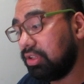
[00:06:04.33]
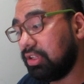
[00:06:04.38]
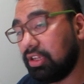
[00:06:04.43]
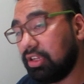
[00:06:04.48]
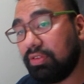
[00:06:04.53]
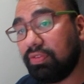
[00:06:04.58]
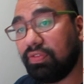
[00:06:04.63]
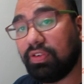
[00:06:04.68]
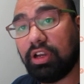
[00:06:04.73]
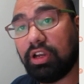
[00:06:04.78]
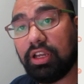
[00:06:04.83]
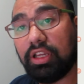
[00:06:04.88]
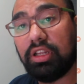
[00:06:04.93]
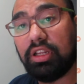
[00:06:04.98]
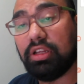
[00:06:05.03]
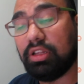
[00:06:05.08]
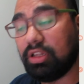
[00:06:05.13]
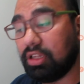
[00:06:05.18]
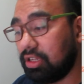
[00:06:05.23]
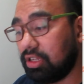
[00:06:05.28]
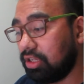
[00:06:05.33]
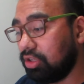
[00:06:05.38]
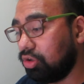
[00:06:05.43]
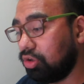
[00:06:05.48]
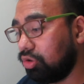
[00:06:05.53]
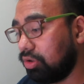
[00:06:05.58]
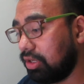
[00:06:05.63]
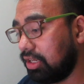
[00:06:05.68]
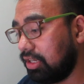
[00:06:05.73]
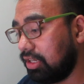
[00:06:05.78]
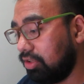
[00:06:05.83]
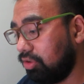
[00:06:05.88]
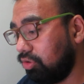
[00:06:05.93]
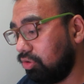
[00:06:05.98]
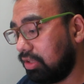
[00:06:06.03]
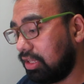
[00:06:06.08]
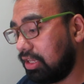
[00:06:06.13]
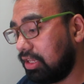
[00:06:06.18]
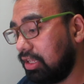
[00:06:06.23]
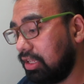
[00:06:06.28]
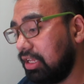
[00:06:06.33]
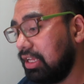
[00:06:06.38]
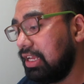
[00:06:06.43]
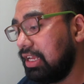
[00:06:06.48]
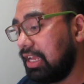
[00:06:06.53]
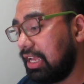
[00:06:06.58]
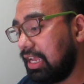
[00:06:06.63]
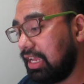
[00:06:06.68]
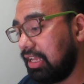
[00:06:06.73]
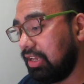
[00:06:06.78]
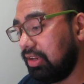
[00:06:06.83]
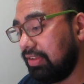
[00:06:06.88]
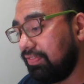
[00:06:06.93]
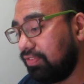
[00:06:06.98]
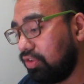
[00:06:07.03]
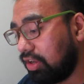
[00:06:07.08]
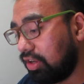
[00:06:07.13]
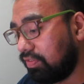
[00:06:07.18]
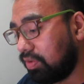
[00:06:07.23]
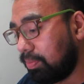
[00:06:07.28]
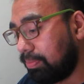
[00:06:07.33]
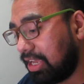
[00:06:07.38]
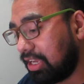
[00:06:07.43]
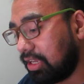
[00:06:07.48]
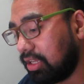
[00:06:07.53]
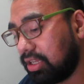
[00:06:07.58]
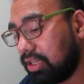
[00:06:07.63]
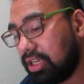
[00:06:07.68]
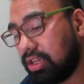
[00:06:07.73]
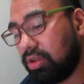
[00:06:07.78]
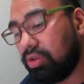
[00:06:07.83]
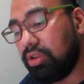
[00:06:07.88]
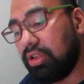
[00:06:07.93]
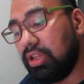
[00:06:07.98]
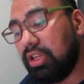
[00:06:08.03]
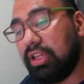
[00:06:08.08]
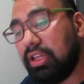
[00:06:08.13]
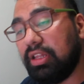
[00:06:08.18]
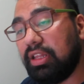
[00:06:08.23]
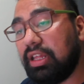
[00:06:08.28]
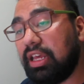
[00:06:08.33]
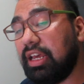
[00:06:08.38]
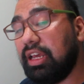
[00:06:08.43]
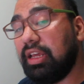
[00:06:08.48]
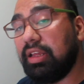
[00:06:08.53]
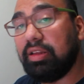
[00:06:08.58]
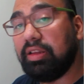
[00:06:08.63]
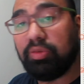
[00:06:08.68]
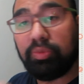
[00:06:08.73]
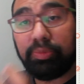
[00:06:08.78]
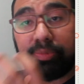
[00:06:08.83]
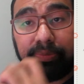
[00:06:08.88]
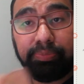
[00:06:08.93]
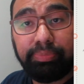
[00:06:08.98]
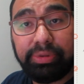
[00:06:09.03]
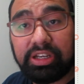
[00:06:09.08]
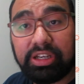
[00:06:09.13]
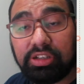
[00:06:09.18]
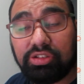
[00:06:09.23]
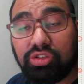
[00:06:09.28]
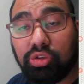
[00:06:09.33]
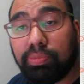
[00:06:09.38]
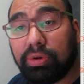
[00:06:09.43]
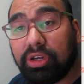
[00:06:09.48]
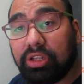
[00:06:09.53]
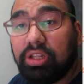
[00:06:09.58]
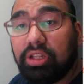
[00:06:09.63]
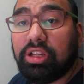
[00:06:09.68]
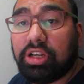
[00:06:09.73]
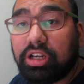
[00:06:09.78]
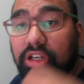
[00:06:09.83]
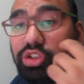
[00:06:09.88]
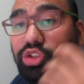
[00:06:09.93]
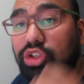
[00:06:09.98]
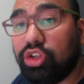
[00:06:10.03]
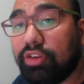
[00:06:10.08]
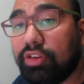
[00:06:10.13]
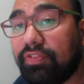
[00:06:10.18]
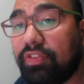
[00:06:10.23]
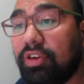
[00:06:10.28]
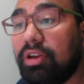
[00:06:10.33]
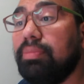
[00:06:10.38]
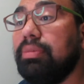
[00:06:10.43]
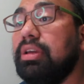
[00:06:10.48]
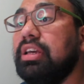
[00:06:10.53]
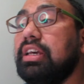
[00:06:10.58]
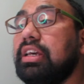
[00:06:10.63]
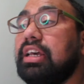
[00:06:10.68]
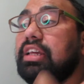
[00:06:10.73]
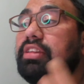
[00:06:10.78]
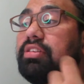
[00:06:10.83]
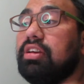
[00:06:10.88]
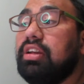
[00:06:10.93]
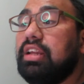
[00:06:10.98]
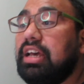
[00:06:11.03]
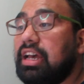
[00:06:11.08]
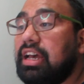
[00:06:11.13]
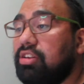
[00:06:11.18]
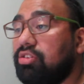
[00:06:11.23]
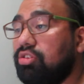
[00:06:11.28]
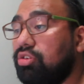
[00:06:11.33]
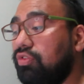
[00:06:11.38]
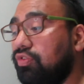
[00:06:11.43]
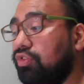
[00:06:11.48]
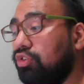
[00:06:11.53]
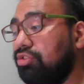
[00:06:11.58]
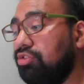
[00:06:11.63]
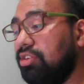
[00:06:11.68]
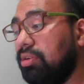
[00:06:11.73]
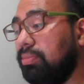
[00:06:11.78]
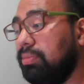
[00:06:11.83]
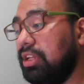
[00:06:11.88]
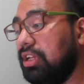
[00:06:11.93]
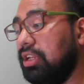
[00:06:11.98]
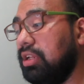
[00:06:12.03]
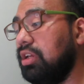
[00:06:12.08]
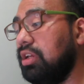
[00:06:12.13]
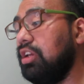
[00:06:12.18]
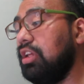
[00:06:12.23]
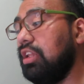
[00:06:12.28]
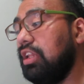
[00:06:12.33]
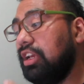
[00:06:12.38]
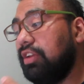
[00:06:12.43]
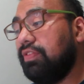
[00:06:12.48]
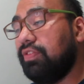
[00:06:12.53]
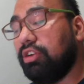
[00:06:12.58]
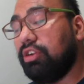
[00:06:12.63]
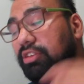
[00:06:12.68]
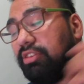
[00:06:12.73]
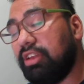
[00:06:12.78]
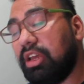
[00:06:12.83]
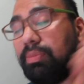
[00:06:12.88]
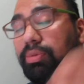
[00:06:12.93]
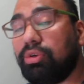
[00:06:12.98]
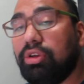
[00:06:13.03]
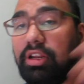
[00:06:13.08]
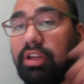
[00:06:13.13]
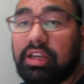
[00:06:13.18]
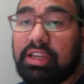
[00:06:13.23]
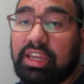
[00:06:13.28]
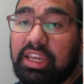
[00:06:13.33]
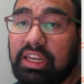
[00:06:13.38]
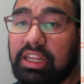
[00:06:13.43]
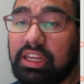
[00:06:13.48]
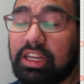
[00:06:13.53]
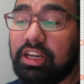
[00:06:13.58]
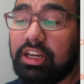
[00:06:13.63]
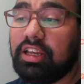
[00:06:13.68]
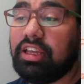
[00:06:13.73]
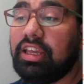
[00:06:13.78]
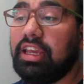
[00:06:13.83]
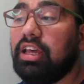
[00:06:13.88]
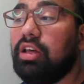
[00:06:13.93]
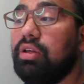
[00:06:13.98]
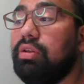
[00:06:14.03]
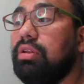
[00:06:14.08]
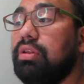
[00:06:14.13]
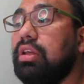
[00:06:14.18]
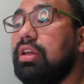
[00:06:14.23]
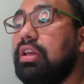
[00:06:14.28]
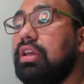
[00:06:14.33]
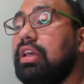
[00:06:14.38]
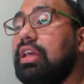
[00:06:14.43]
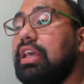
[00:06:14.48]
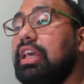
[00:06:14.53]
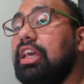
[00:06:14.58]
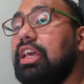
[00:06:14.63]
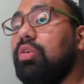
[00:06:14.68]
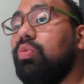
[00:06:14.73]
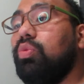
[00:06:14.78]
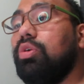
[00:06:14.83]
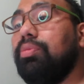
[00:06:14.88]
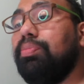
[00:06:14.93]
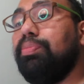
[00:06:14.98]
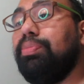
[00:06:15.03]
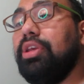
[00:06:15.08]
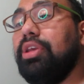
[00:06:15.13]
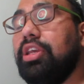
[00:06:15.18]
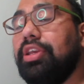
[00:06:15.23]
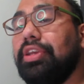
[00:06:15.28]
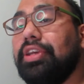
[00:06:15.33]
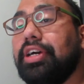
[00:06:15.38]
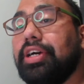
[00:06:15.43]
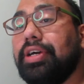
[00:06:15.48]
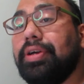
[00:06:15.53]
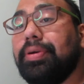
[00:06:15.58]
That's fine. I'll go ahead and do that. And if you have a bank account, because you put the country you're from, it's gonna ask you for something. Like for example, in a Canadian account, it would be.